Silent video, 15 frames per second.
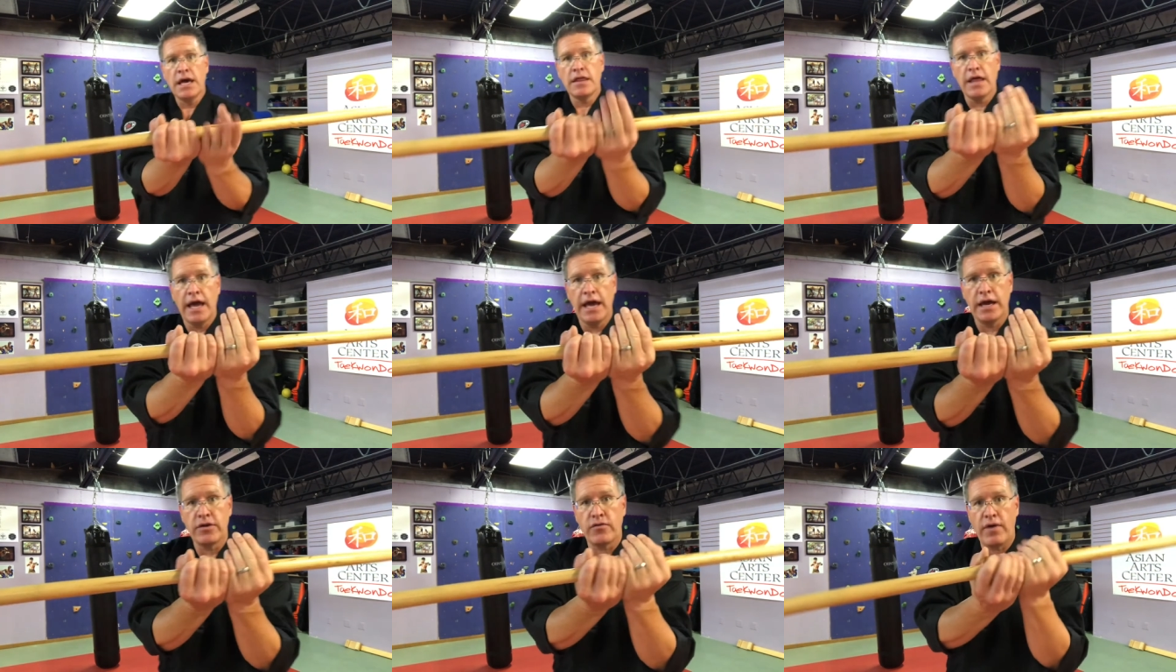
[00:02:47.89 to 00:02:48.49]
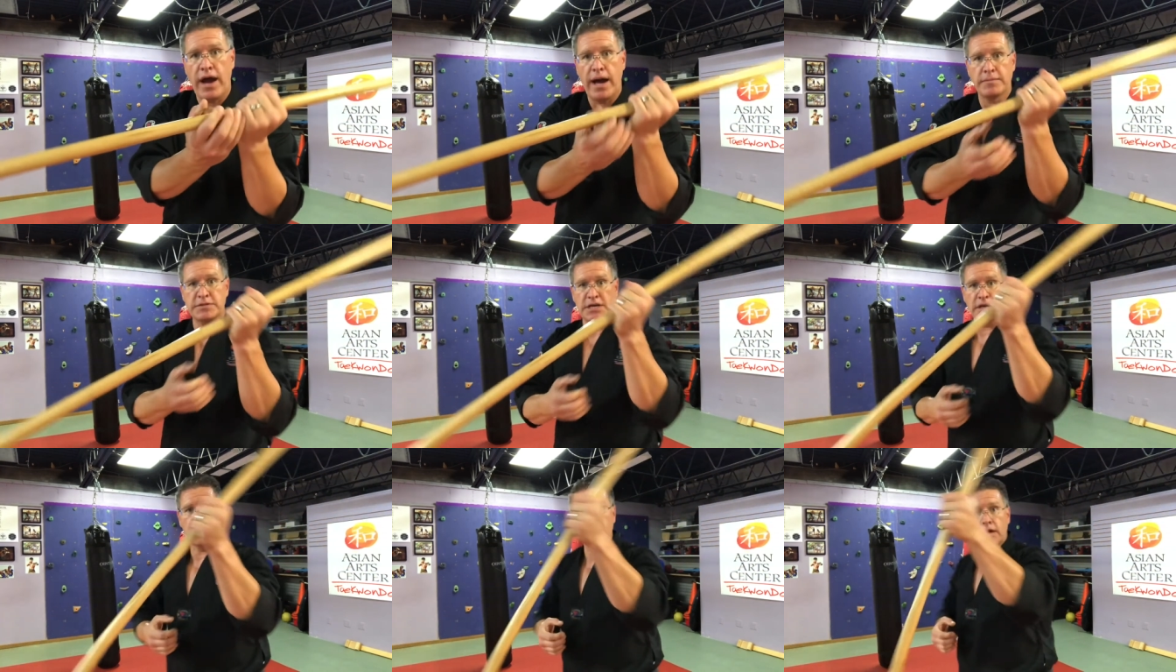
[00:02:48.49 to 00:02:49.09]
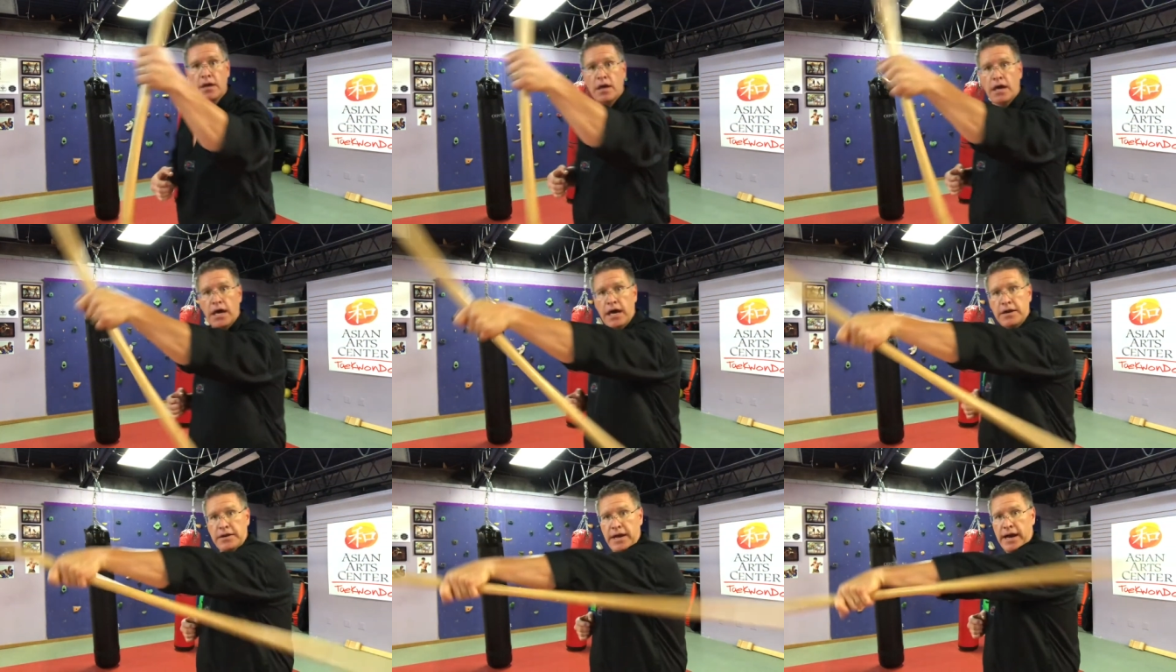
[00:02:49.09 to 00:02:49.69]
The hand grabs it,
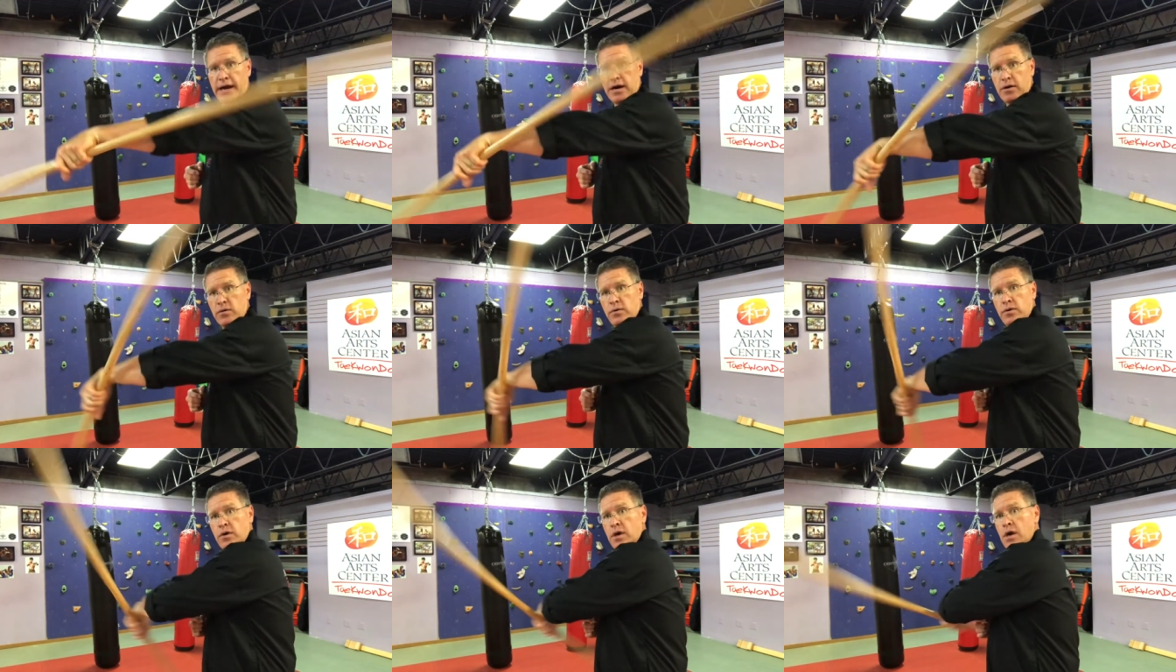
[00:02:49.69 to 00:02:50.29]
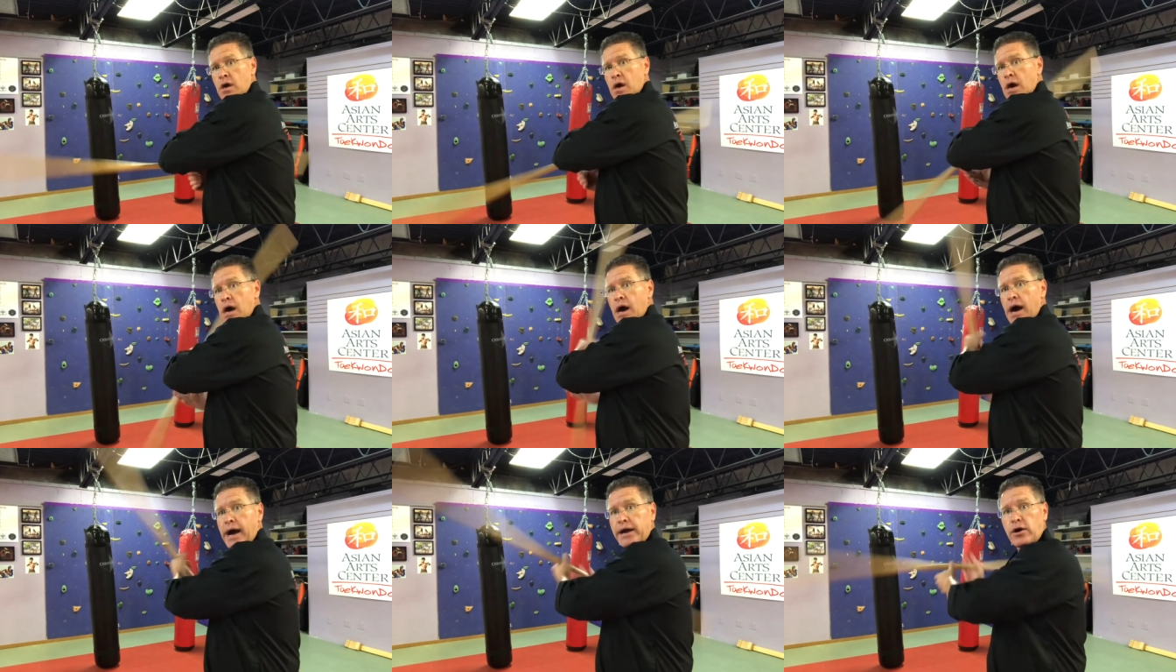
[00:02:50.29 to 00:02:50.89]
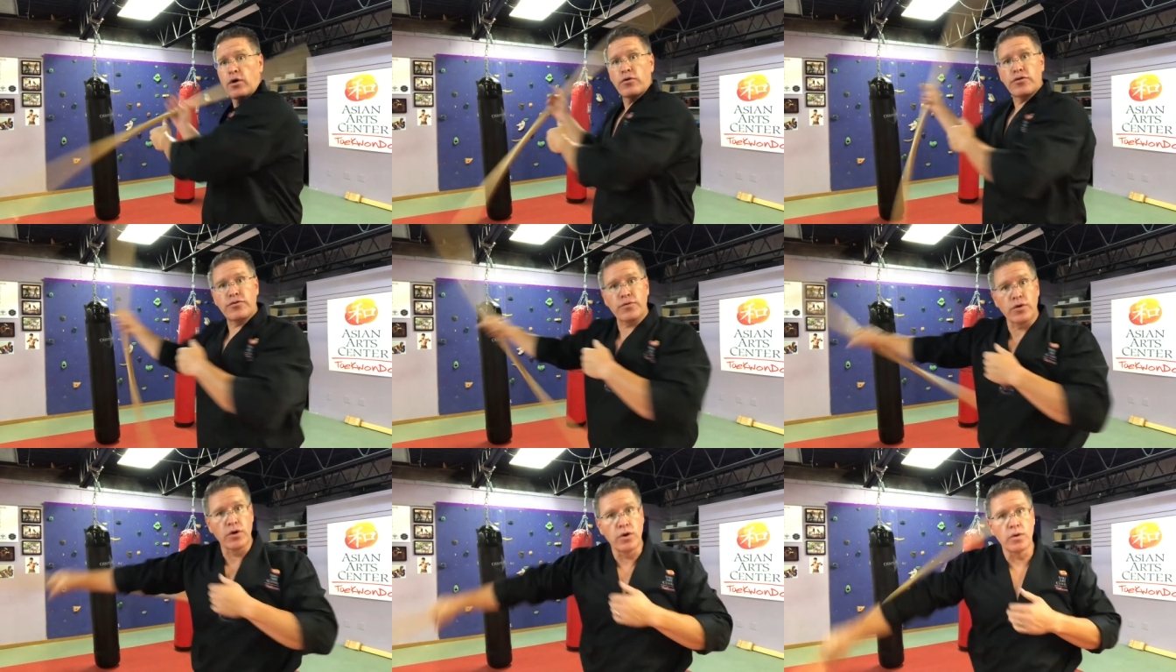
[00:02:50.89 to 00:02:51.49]
and now I go
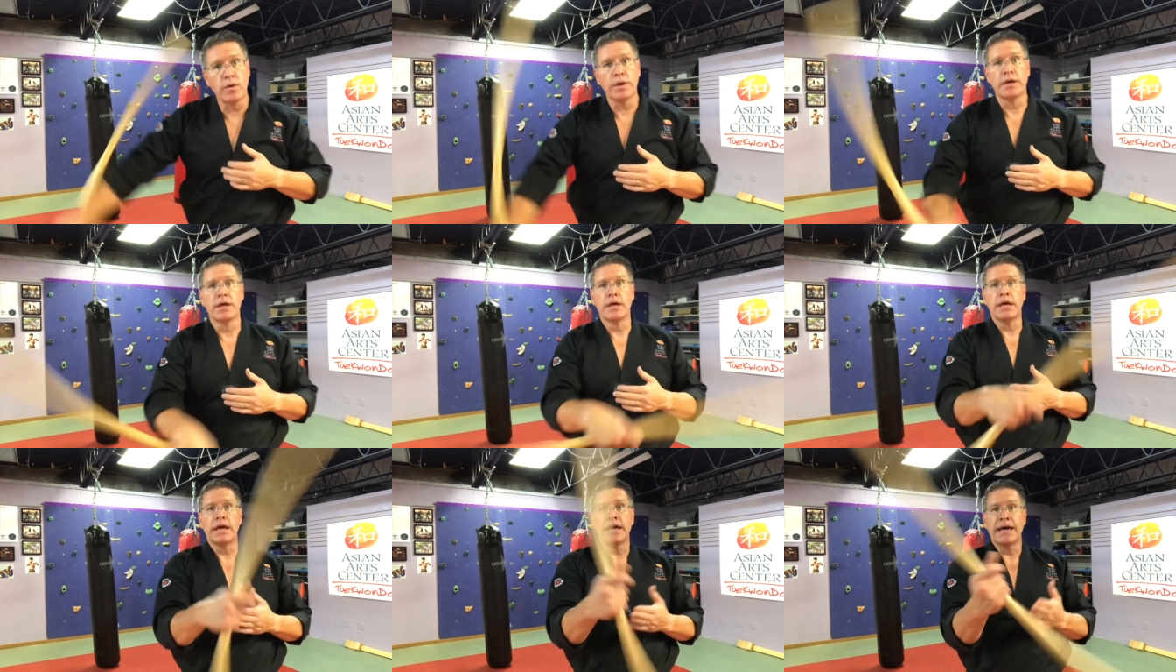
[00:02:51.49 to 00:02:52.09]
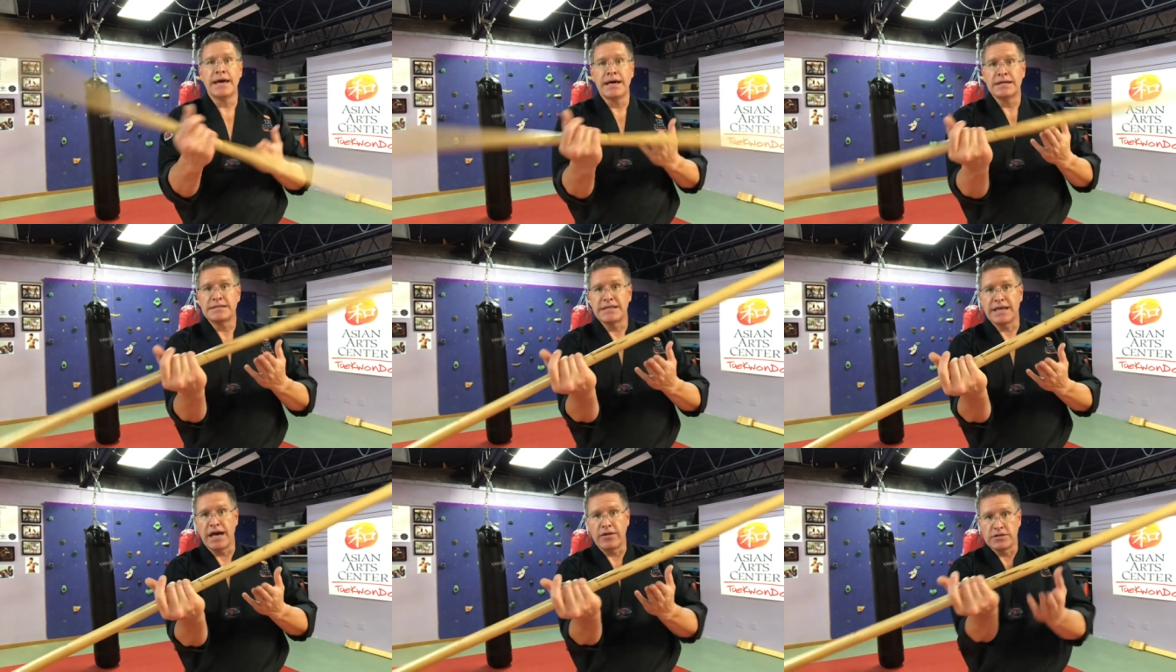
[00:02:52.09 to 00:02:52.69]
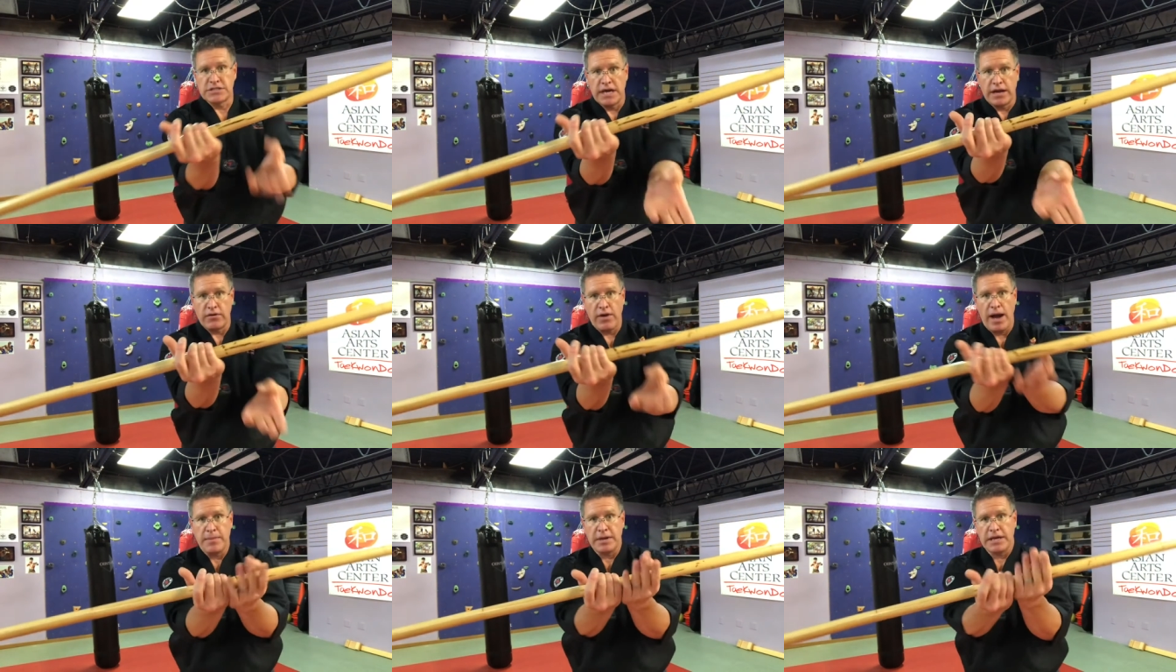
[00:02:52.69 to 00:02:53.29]
through to the other side. I
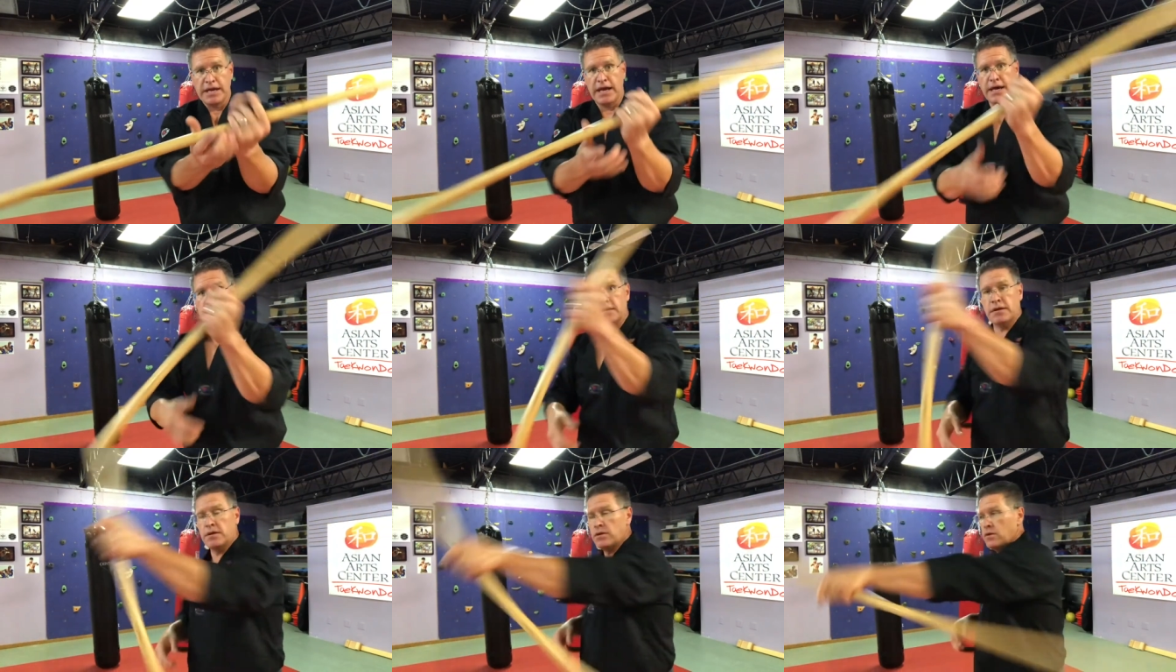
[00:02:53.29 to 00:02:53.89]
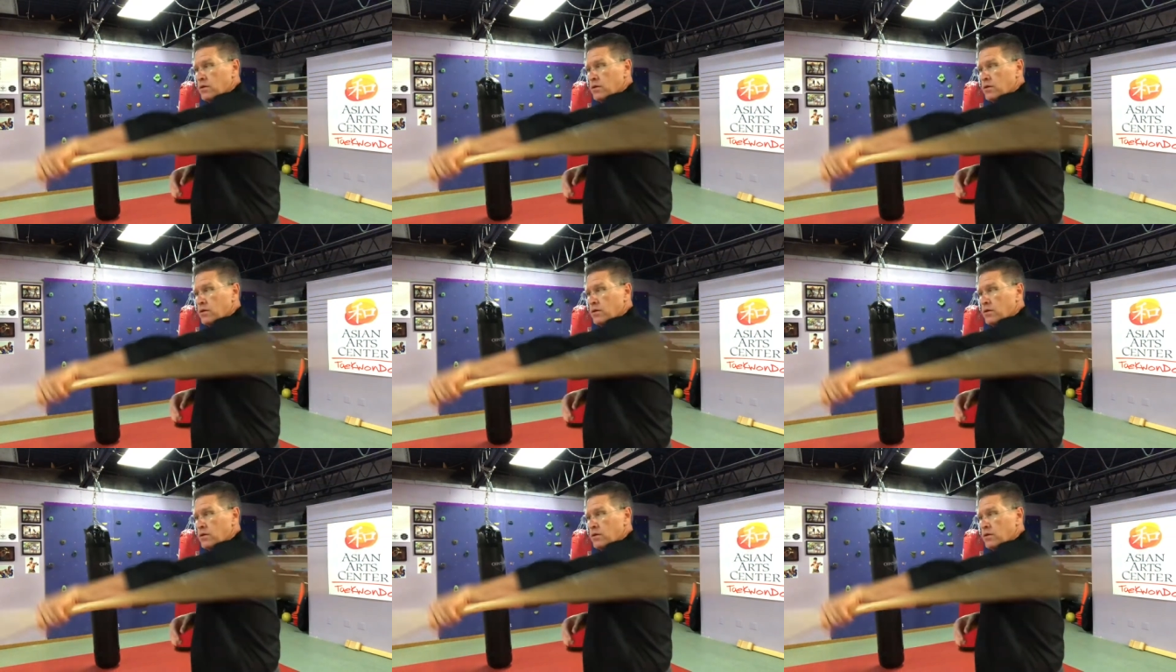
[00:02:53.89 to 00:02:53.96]
grab it again,